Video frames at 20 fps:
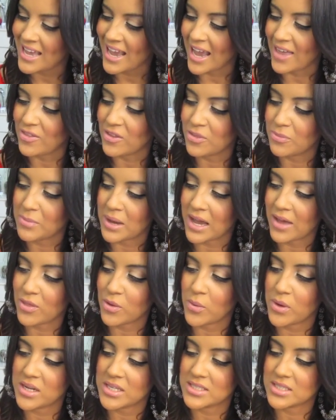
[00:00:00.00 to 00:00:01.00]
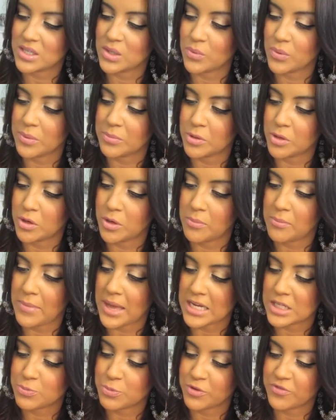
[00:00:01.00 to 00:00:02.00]
And then my other one is the Rimmel
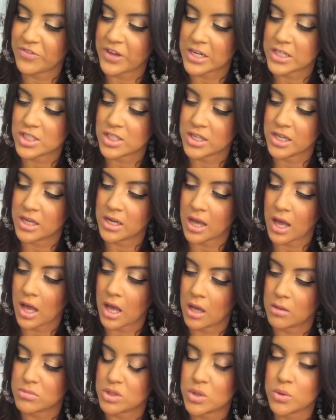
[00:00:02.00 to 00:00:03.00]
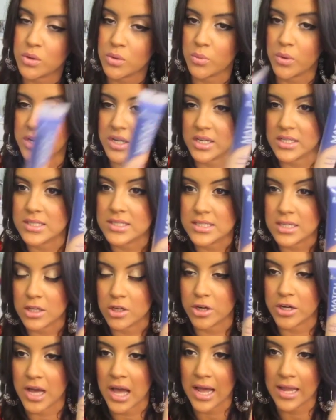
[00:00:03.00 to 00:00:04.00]
Match Perfection 2-in-1 um,
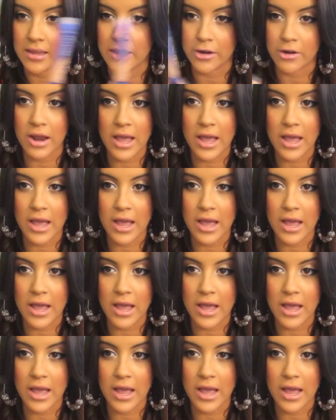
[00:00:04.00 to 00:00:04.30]
Concealer and Highlighter.